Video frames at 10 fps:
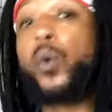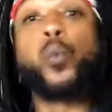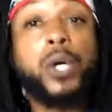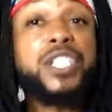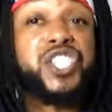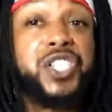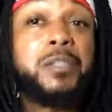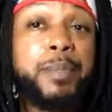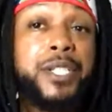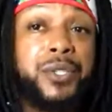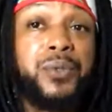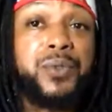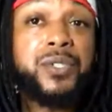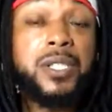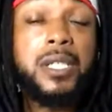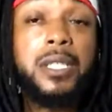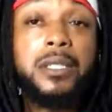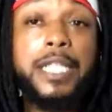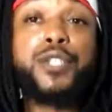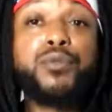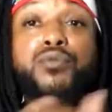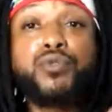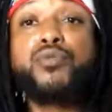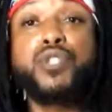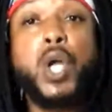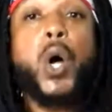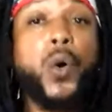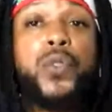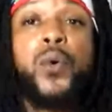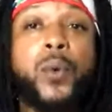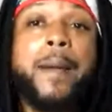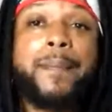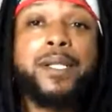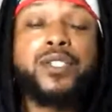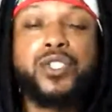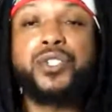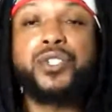what should be used. Like you know the weapon to